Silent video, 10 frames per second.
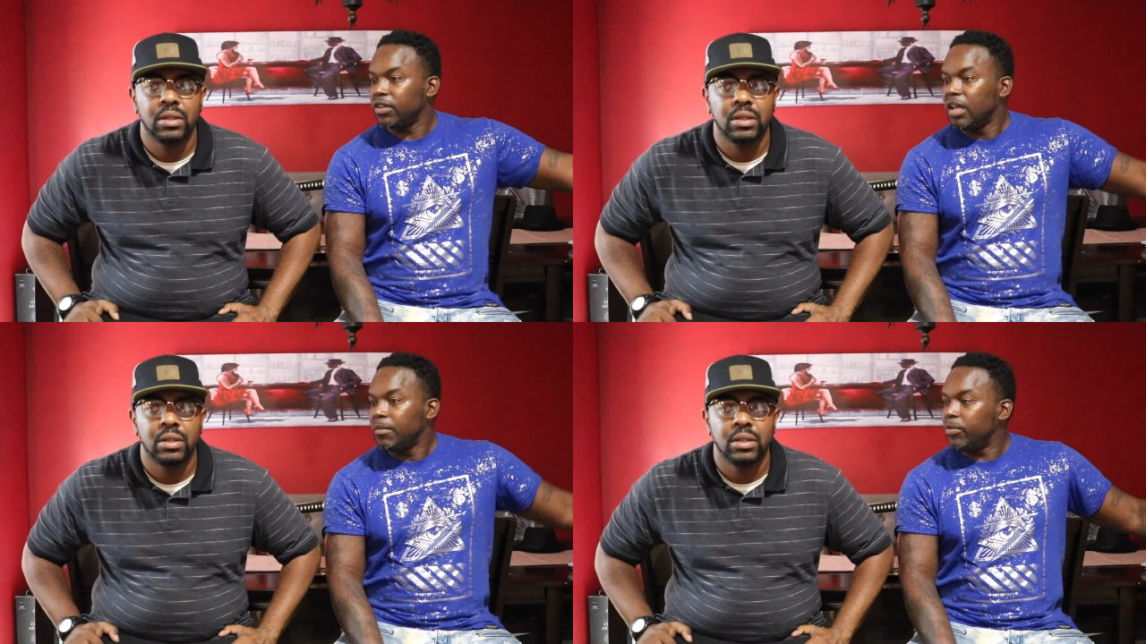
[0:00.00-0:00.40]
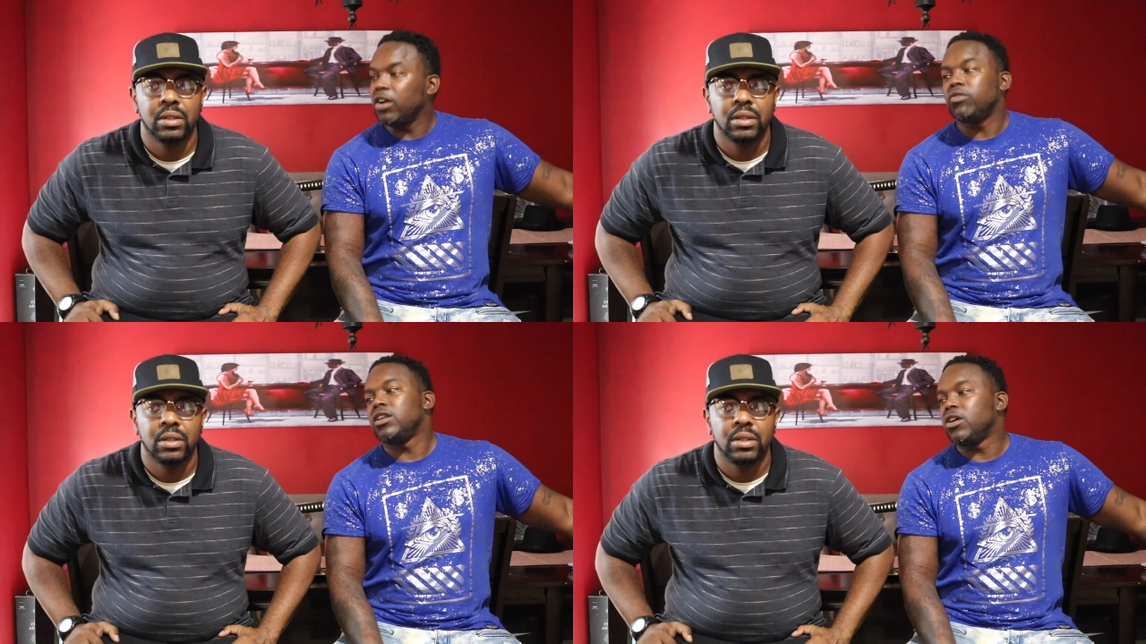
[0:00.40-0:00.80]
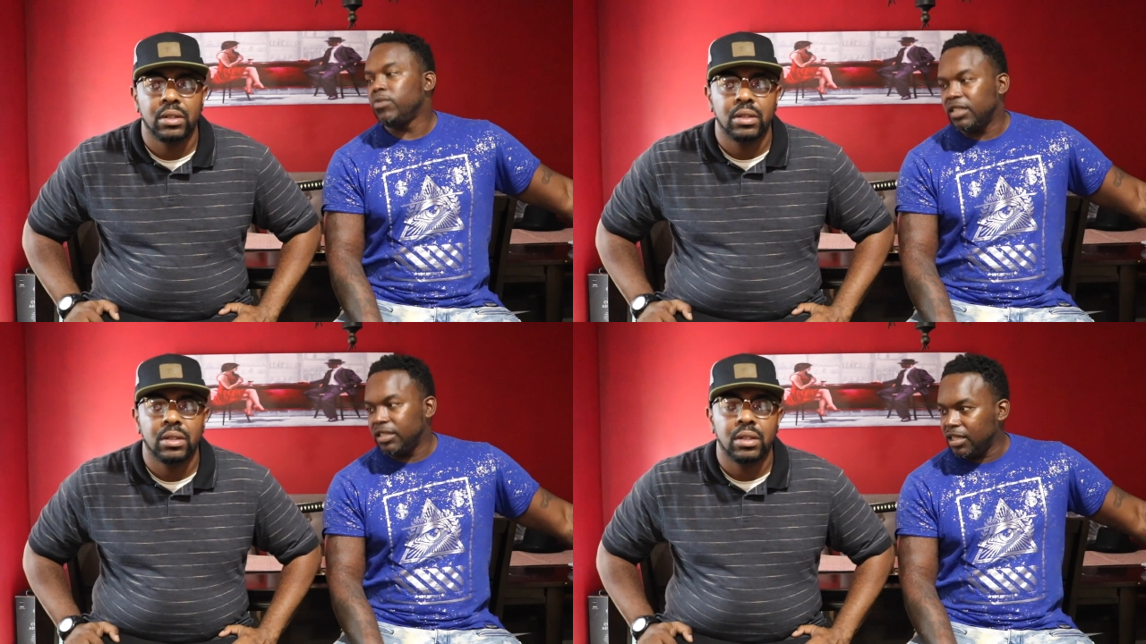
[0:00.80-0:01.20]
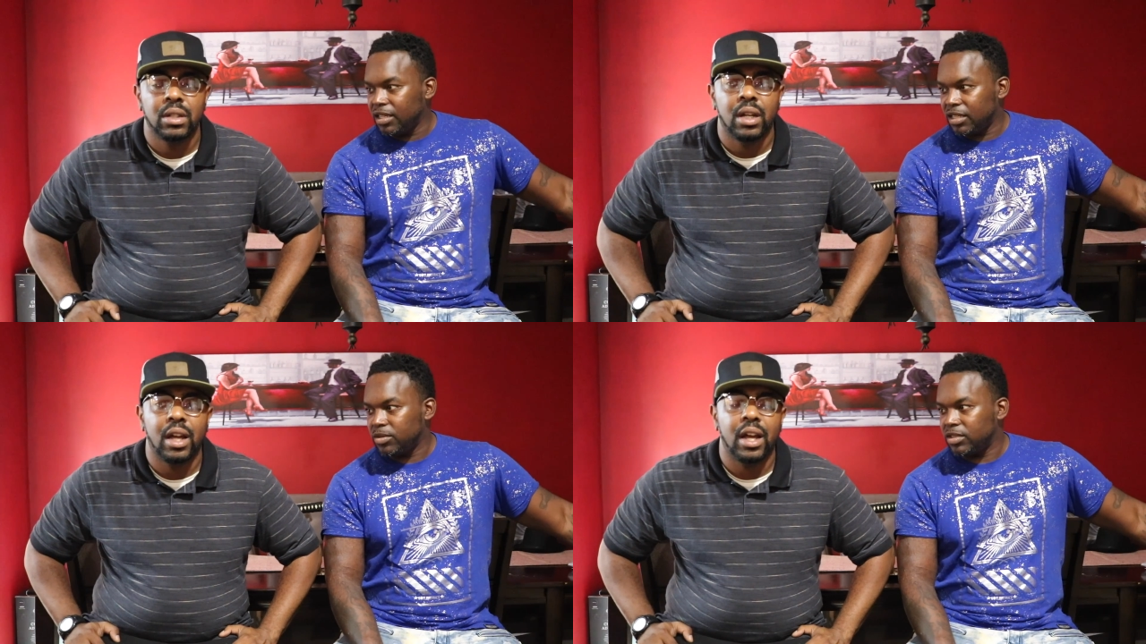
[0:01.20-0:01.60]
Speaker 1: but we don't know what the deal
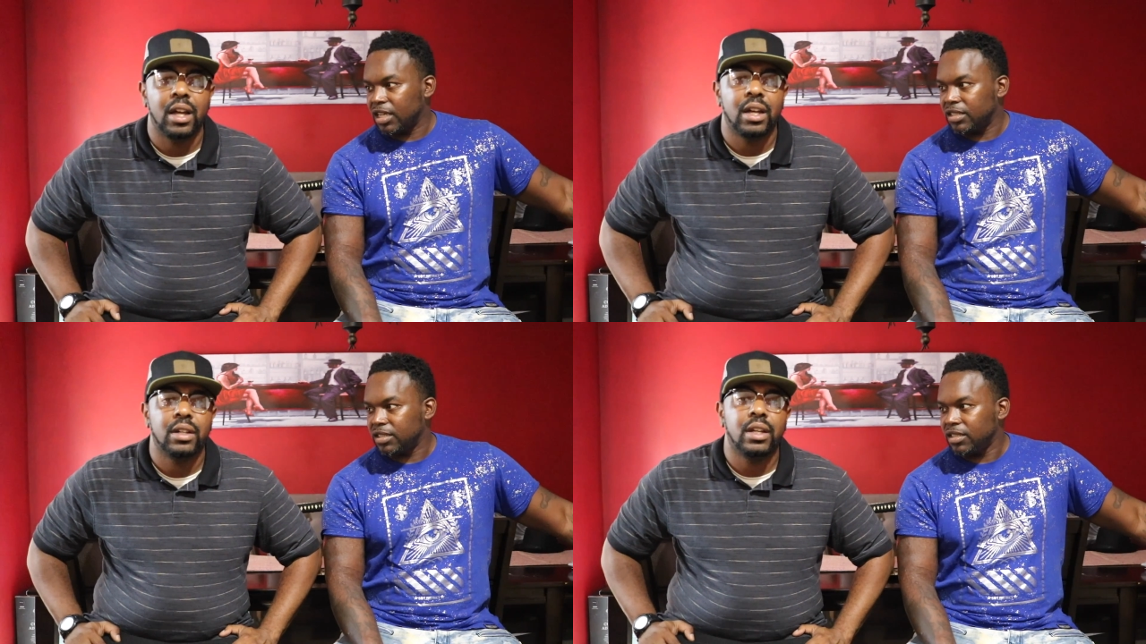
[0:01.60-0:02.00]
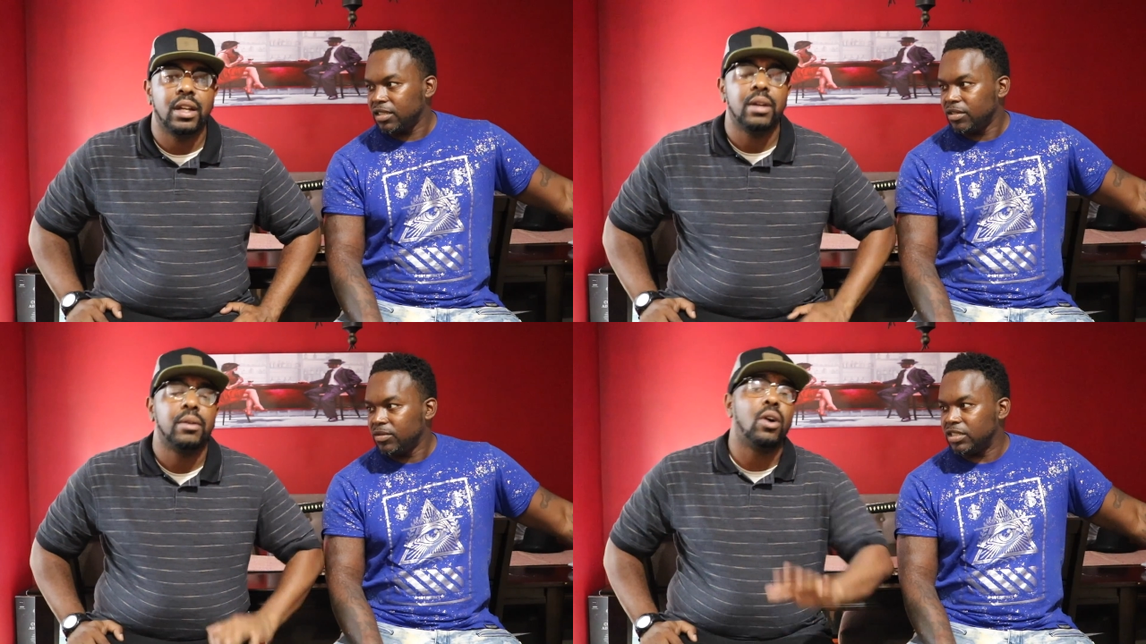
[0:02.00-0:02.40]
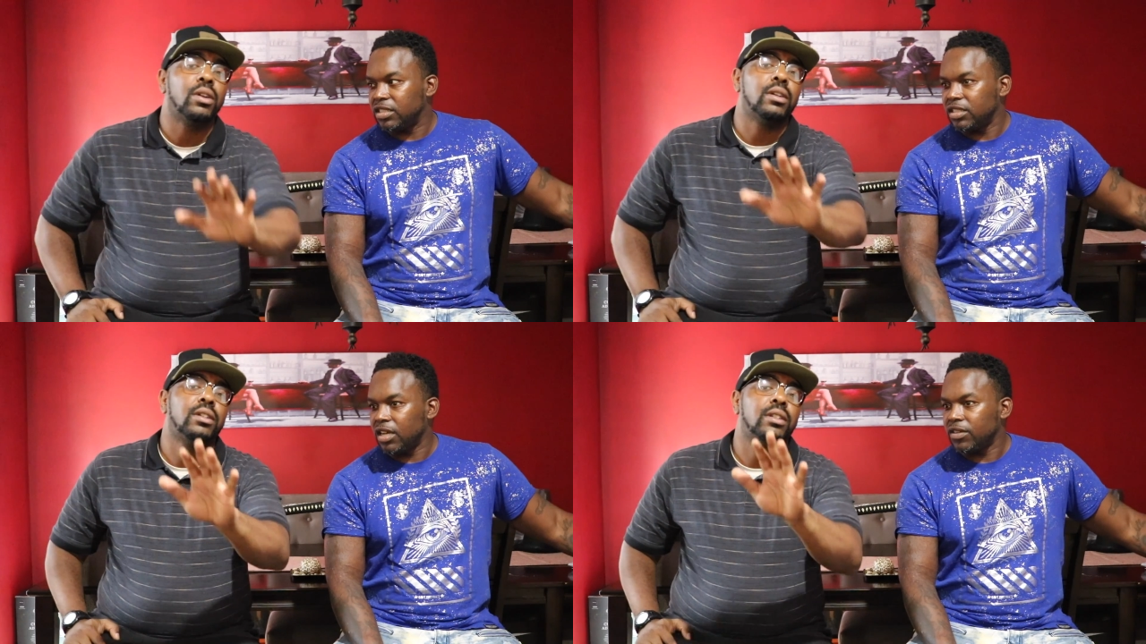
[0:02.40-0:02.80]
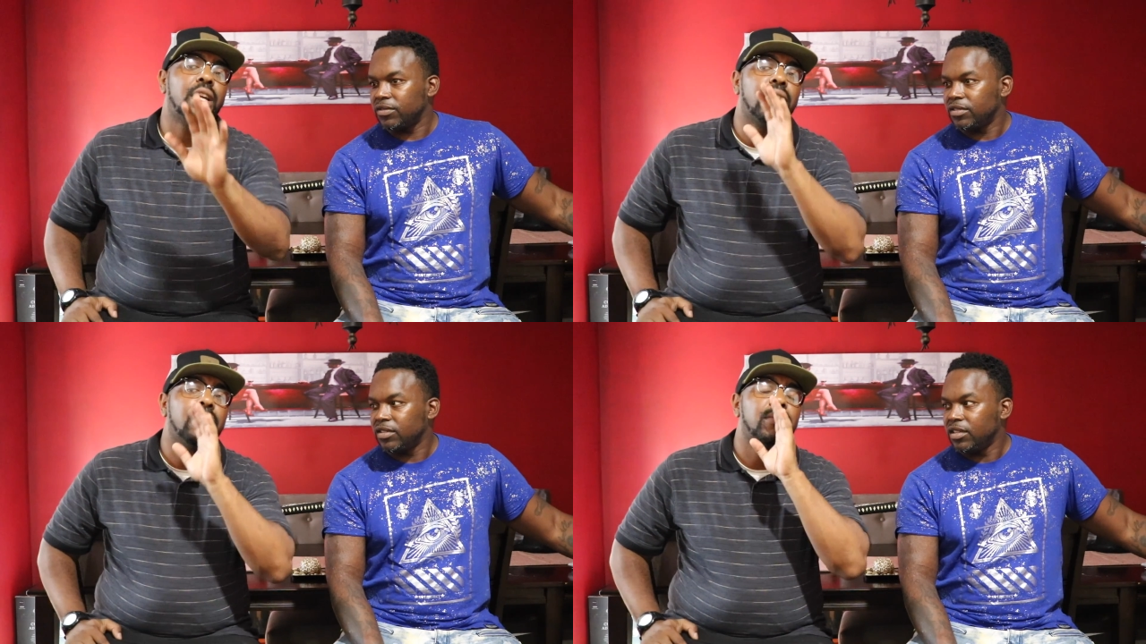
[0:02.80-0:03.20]
is with Jay-Z. Yeah. Yeah.